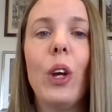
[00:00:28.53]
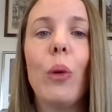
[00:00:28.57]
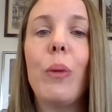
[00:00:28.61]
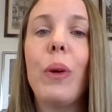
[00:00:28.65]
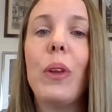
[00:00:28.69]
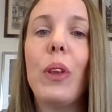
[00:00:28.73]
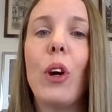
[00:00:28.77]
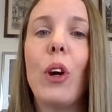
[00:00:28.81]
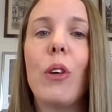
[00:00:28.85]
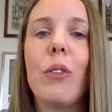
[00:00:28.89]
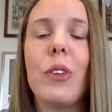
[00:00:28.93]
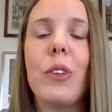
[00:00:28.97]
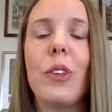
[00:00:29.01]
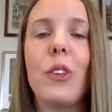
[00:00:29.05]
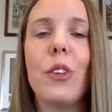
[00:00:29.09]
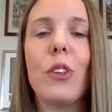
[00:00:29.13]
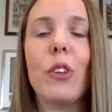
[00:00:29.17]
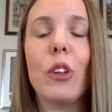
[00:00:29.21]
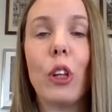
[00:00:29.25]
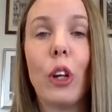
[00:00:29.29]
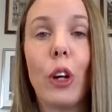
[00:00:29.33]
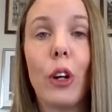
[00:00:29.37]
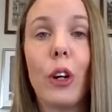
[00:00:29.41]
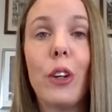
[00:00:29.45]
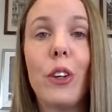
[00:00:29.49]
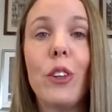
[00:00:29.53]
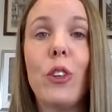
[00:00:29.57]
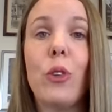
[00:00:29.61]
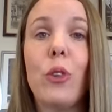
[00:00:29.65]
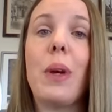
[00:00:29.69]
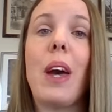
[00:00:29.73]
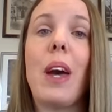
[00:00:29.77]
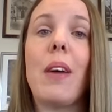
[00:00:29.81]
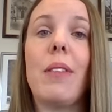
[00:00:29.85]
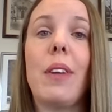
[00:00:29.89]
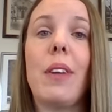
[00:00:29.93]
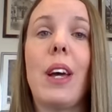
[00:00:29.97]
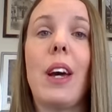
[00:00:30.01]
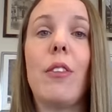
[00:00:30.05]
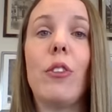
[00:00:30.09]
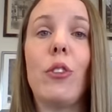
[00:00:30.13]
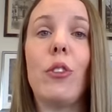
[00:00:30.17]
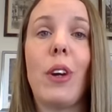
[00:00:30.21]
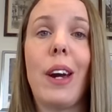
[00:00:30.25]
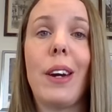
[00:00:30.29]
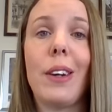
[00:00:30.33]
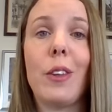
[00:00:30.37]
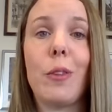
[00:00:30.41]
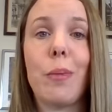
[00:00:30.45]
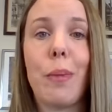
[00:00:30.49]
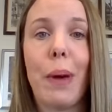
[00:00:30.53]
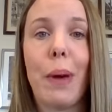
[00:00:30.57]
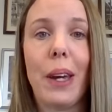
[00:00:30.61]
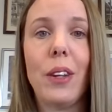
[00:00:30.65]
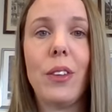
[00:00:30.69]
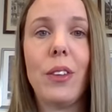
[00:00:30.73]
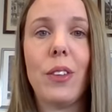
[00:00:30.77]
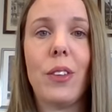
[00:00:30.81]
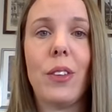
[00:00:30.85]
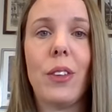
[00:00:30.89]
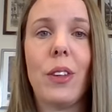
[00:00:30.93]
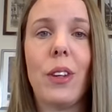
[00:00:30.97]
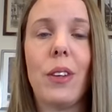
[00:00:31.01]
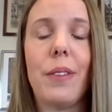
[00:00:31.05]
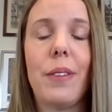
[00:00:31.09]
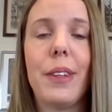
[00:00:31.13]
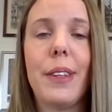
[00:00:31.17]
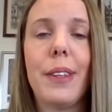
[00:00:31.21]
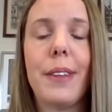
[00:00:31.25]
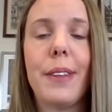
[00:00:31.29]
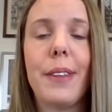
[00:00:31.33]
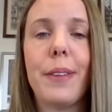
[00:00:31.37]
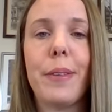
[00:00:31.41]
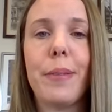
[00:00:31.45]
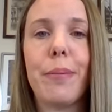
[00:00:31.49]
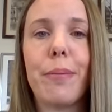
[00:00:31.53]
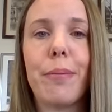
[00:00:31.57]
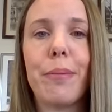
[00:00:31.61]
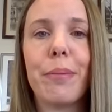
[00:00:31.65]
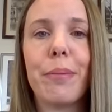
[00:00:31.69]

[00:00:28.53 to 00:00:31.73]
When the office is closed, we have an after-hours pager service.